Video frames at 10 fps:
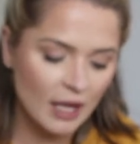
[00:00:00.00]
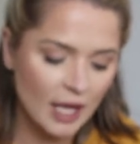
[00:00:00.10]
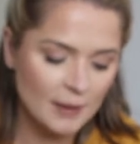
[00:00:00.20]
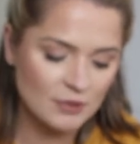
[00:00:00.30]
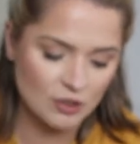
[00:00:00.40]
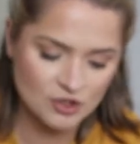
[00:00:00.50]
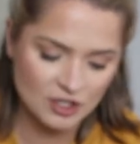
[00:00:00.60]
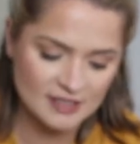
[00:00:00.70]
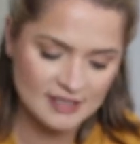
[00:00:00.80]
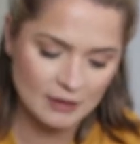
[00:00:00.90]
No
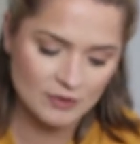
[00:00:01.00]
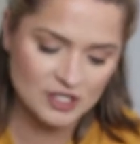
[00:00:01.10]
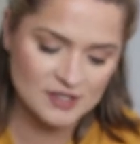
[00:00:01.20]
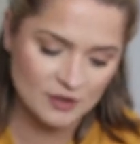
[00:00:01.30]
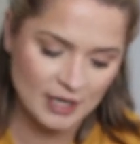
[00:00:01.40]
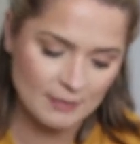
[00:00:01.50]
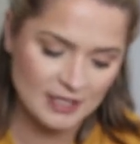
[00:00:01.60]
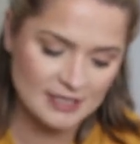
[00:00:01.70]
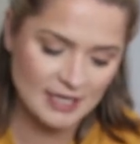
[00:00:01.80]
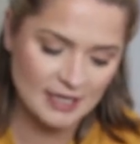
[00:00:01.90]
shrink scent, which is great, but
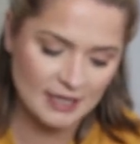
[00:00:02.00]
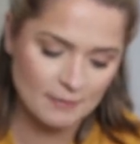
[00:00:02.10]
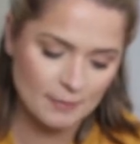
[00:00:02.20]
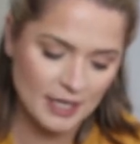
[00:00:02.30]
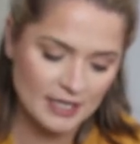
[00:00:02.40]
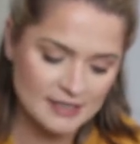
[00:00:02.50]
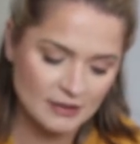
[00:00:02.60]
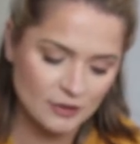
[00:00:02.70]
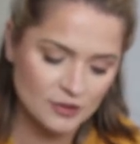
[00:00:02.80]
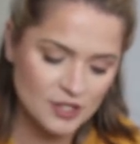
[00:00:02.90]
it's a
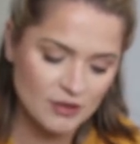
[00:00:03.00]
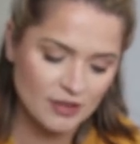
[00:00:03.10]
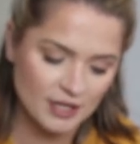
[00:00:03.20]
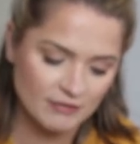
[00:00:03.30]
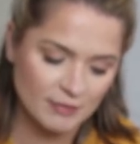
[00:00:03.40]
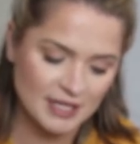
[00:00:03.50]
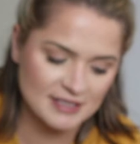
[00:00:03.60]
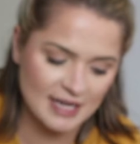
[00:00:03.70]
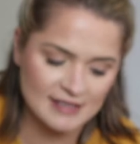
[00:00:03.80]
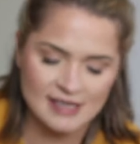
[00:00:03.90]
little too thick for
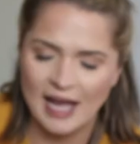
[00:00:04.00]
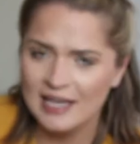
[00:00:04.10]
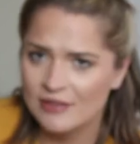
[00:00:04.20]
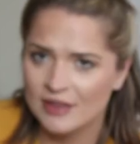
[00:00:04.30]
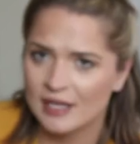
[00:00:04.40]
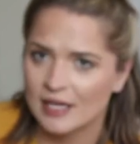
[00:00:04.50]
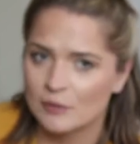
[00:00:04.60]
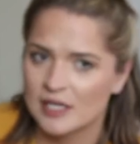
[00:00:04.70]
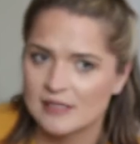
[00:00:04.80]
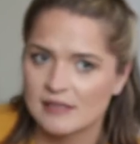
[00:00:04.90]
taste. I didn't think it
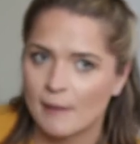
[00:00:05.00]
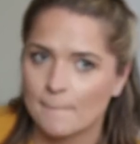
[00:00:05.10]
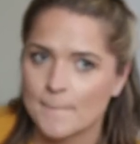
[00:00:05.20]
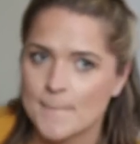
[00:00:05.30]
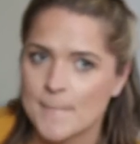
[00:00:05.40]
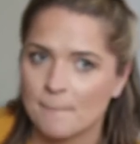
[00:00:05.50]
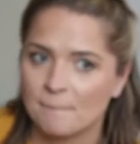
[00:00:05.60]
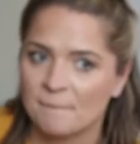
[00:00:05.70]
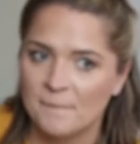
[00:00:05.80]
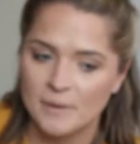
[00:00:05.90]
was
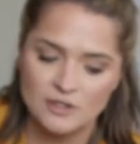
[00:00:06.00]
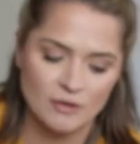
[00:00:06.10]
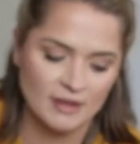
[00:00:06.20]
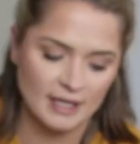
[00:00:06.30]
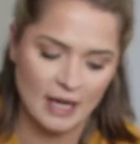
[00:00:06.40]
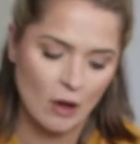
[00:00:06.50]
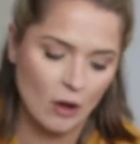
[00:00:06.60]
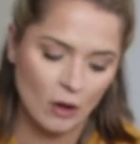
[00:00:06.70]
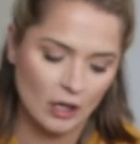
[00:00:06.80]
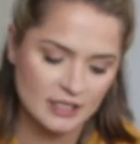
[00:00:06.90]
too thick at
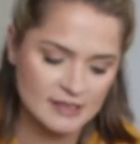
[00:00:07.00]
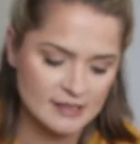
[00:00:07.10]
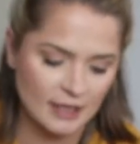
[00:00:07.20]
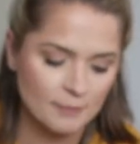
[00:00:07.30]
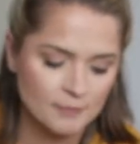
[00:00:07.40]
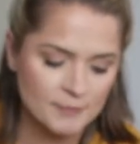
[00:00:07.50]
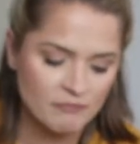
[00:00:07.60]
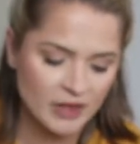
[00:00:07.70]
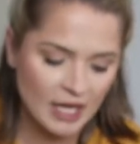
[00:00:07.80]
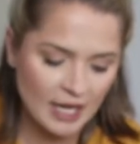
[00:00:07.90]
all, honestly.
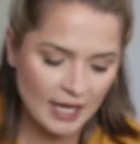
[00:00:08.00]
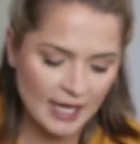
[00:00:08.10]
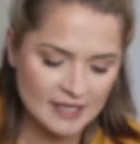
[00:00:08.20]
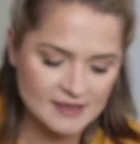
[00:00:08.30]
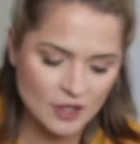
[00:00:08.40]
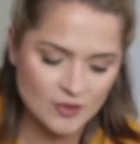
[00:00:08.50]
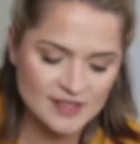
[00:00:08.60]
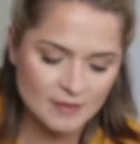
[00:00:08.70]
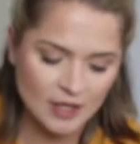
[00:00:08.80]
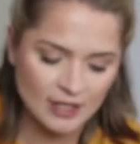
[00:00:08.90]
It has no
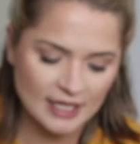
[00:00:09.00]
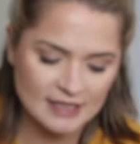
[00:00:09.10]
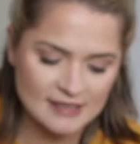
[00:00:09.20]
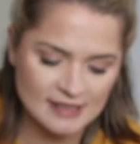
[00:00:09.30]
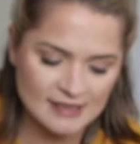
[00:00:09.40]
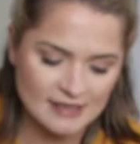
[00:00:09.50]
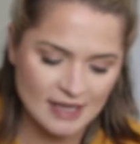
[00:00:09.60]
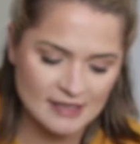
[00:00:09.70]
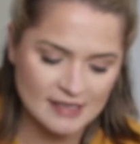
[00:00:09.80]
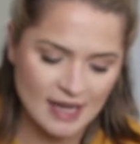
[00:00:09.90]
smell like it says it
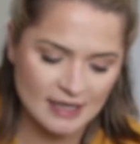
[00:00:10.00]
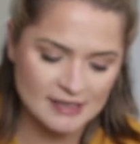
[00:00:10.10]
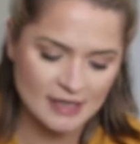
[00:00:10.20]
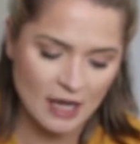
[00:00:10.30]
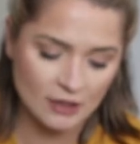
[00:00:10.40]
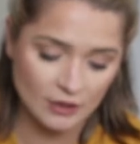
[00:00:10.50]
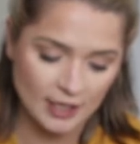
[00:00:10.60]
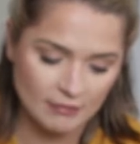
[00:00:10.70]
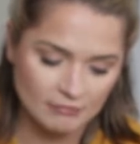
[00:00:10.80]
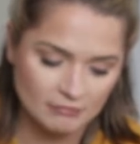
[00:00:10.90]
does, and it's
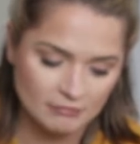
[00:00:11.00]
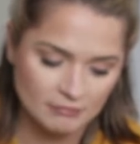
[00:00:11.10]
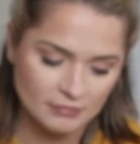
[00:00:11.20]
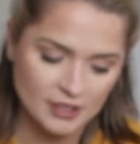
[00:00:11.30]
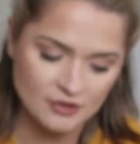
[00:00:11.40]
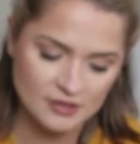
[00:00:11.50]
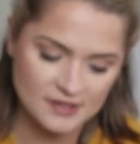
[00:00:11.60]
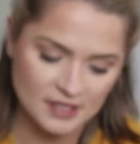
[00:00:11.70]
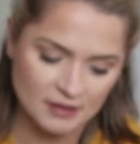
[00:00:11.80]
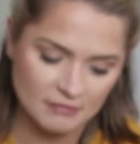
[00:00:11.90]
ugly.
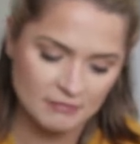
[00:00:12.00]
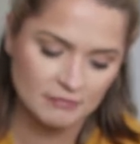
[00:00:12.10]
Interesting.